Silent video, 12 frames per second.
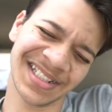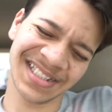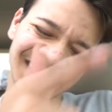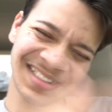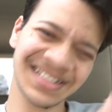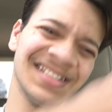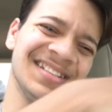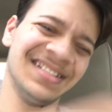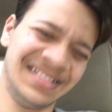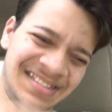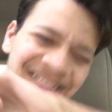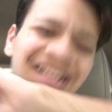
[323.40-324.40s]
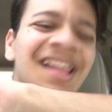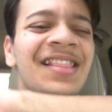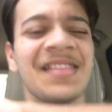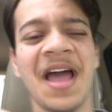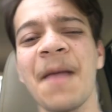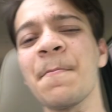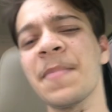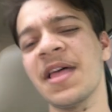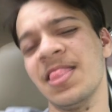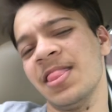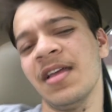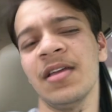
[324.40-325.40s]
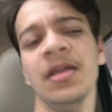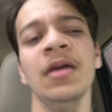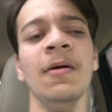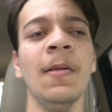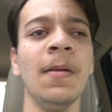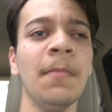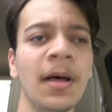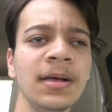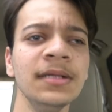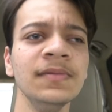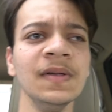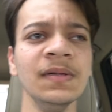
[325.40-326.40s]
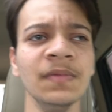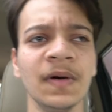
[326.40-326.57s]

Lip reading: not sure if I'm going to be able to do